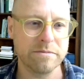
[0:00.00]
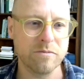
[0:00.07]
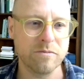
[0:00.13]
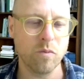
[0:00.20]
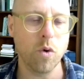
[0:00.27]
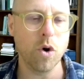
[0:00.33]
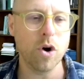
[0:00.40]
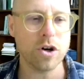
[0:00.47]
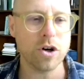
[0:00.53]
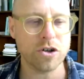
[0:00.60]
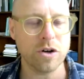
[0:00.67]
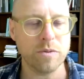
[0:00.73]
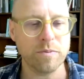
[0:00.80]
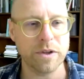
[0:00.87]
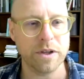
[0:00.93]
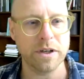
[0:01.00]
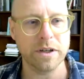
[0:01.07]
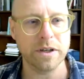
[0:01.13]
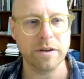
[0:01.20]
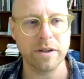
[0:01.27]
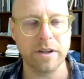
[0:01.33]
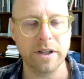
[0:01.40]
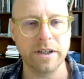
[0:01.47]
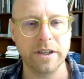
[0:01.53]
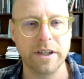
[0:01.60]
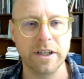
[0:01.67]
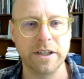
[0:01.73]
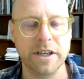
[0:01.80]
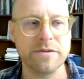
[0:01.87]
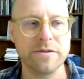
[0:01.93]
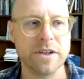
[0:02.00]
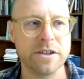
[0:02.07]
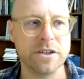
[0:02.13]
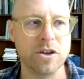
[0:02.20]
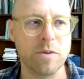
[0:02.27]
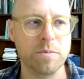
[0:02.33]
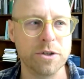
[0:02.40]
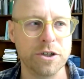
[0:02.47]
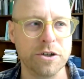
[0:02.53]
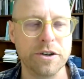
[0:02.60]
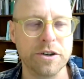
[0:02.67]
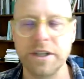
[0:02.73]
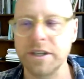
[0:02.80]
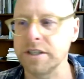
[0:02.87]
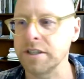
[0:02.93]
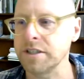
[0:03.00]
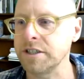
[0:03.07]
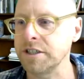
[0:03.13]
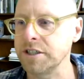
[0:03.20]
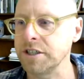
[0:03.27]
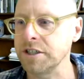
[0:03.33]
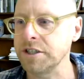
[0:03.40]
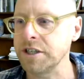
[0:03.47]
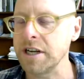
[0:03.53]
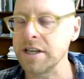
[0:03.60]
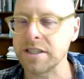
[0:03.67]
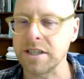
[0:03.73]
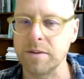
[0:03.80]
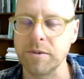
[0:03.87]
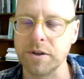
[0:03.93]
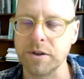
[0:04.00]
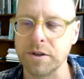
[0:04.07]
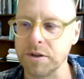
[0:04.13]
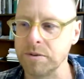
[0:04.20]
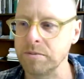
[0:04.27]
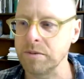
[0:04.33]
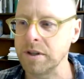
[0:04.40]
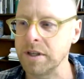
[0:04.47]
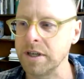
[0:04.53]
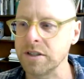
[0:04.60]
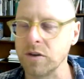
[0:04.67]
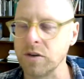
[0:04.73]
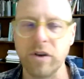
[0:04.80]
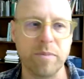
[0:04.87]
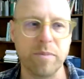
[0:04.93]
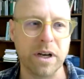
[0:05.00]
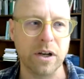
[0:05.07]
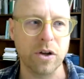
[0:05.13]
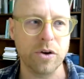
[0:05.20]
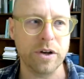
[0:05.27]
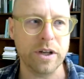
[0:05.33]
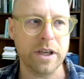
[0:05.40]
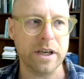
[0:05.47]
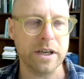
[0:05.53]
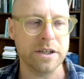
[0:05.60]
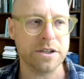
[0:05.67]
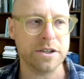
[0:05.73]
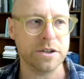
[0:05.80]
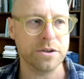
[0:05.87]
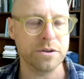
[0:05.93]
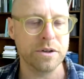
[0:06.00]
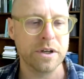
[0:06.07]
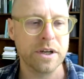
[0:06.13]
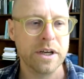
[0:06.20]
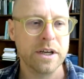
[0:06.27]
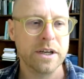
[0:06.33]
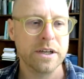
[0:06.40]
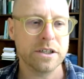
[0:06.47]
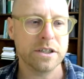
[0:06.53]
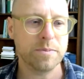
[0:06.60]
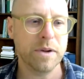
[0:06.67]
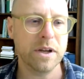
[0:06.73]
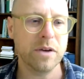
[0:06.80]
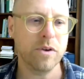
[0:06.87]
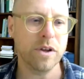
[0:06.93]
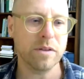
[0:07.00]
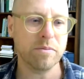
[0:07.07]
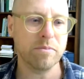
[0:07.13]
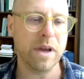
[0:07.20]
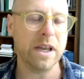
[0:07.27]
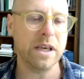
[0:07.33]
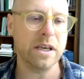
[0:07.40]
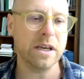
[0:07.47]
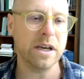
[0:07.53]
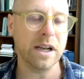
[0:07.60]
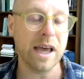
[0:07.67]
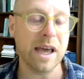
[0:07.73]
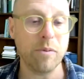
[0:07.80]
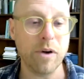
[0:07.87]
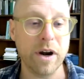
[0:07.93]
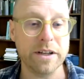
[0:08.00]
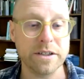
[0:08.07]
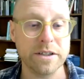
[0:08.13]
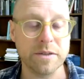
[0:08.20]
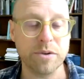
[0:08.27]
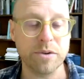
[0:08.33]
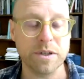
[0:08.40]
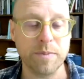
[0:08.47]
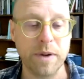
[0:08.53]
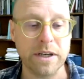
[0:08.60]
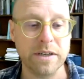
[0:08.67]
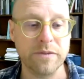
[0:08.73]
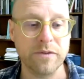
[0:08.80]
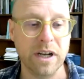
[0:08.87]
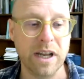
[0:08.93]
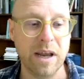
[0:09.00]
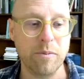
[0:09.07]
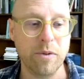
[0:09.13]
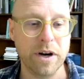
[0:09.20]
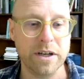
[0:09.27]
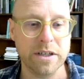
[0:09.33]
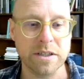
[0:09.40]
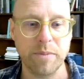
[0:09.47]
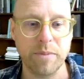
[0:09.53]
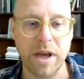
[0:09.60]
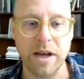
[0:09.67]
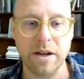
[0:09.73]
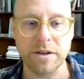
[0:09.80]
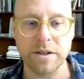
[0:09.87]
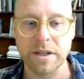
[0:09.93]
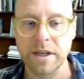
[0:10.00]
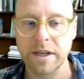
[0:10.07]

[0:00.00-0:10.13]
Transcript: workshop that gives us the opportunity to share some of the things that we've been learning, and to speak with many collaborators and prospective collaborators about